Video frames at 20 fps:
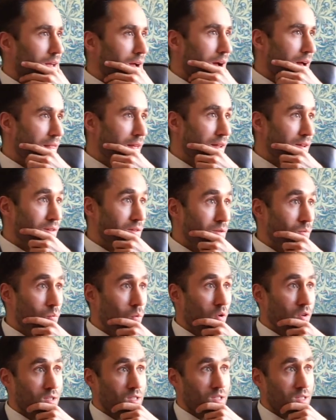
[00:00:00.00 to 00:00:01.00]
And then
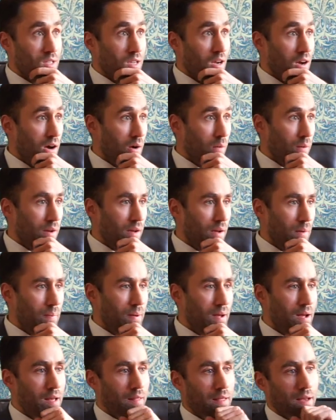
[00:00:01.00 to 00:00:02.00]
what cigar would I
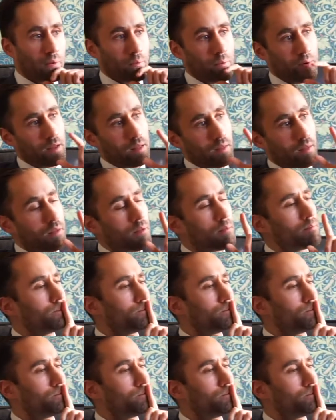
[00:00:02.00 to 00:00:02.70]
pair that with?